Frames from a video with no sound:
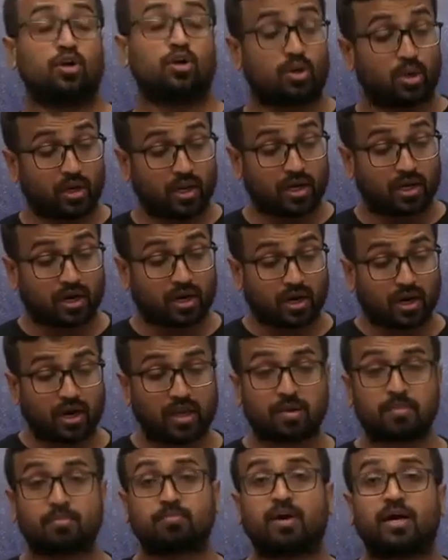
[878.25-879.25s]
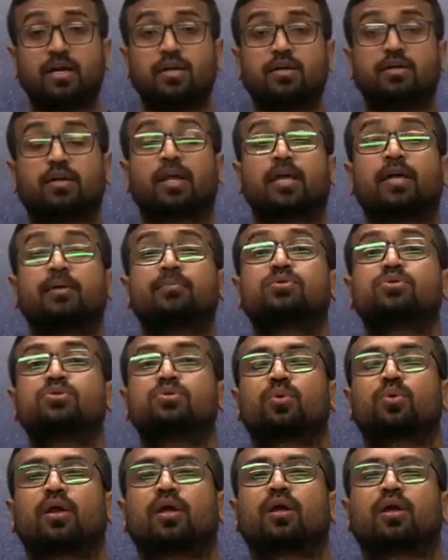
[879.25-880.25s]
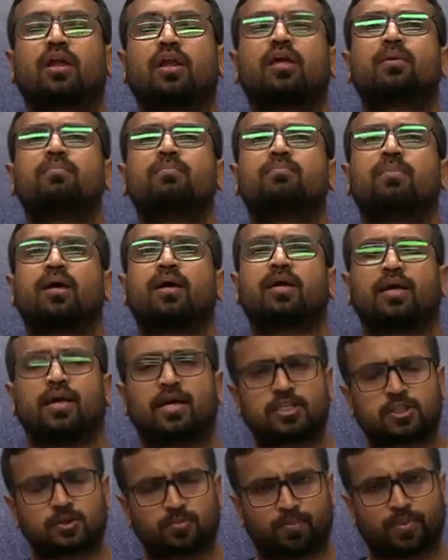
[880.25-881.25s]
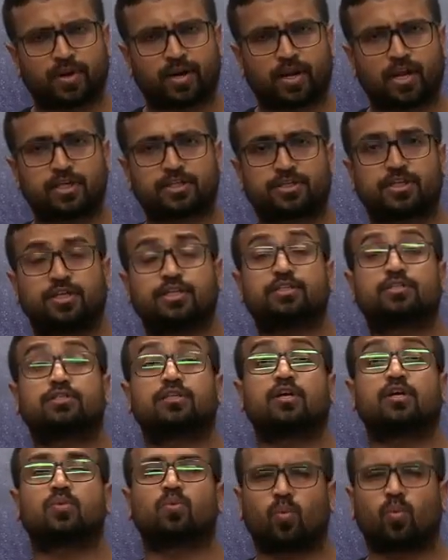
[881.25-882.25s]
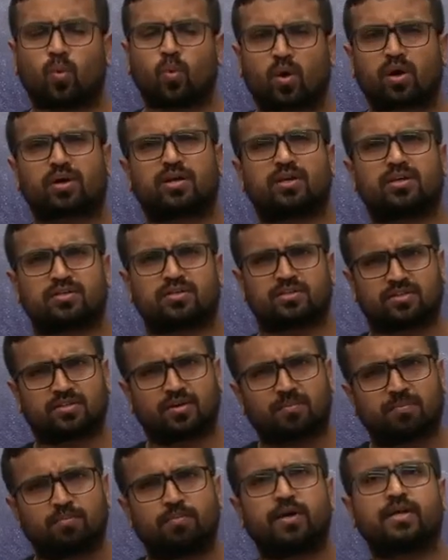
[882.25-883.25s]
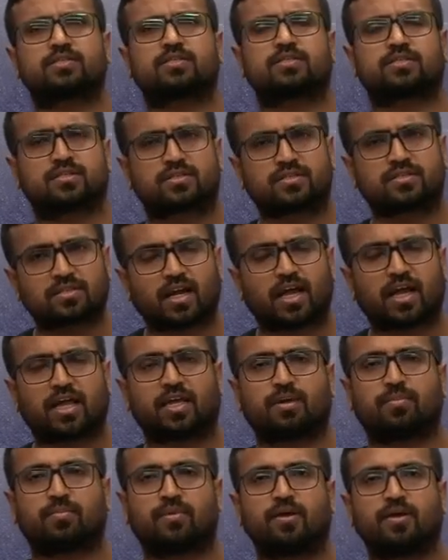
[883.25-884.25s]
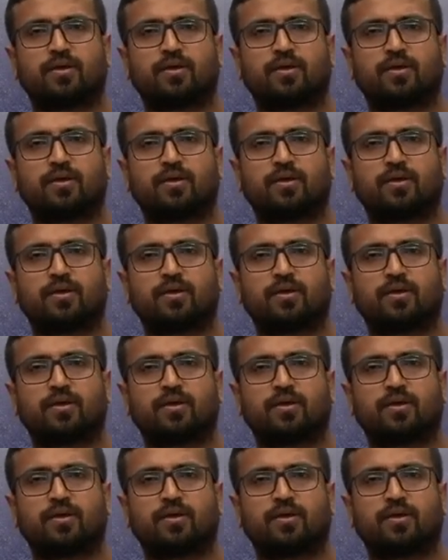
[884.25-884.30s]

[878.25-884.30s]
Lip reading: to reclaim my dreams, to reclaim my aspirations, then what is the best time?